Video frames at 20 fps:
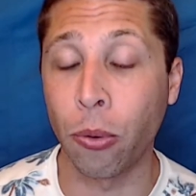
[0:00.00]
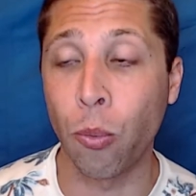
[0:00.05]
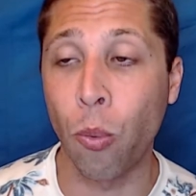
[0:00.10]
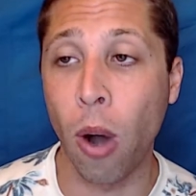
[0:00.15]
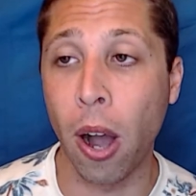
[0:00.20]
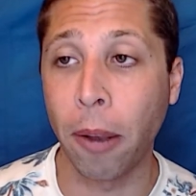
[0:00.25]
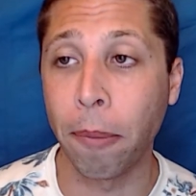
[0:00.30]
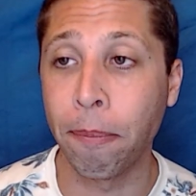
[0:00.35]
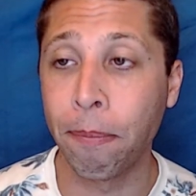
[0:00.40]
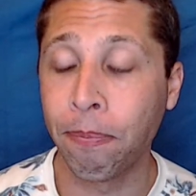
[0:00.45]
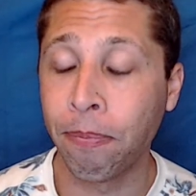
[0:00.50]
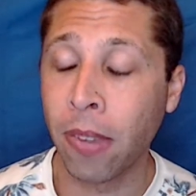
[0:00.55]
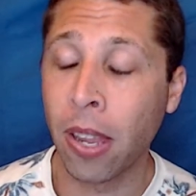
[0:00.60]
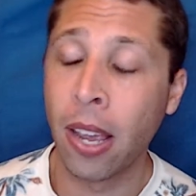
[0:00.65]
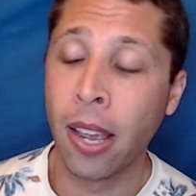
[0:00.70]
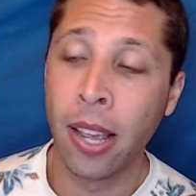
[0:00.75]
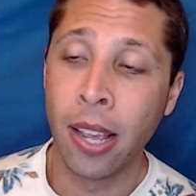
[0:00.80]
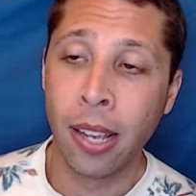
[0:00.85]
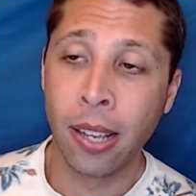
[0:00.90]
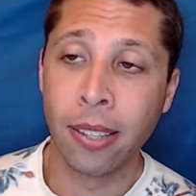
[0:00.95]
one.
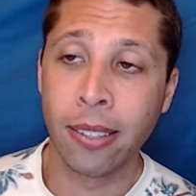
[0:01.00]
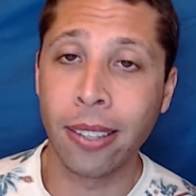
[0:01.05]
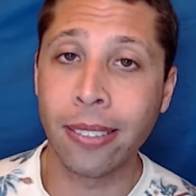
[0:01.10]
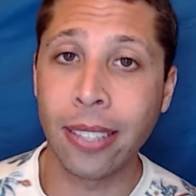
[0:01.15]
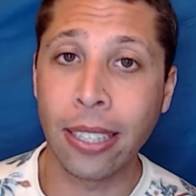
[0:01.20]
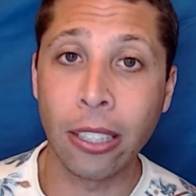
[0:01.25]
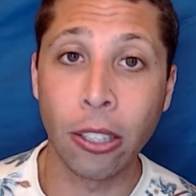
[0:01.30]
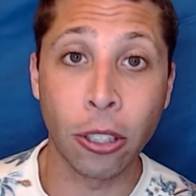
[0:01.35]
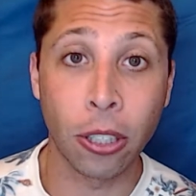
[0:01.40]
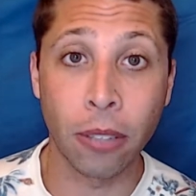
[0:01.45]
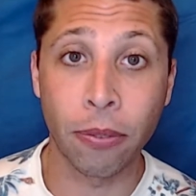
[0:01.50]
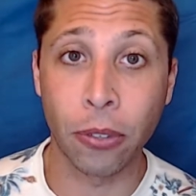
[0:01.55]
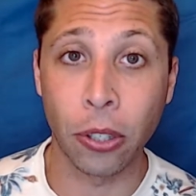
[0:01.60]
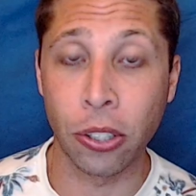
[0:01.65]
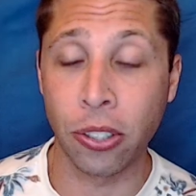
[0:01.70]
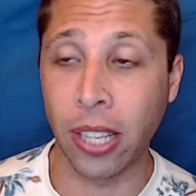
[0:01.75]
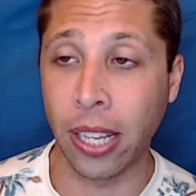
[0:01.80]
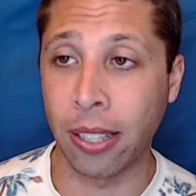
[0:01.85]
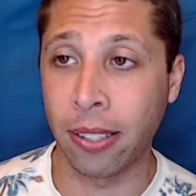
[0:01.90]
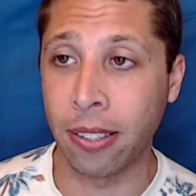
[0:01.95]
Let's take a look at the
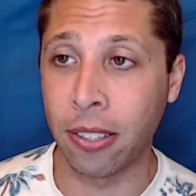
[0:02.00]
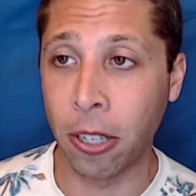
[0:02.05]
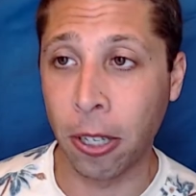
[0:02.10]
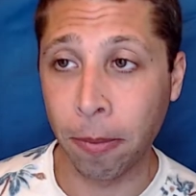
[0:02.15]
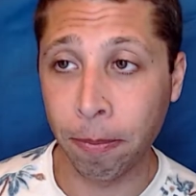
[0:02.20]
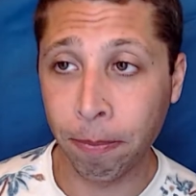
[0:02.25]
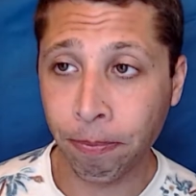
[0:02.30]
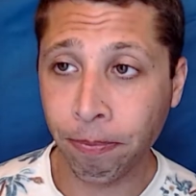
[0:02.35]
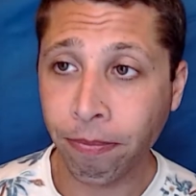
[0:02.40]
first sentence here.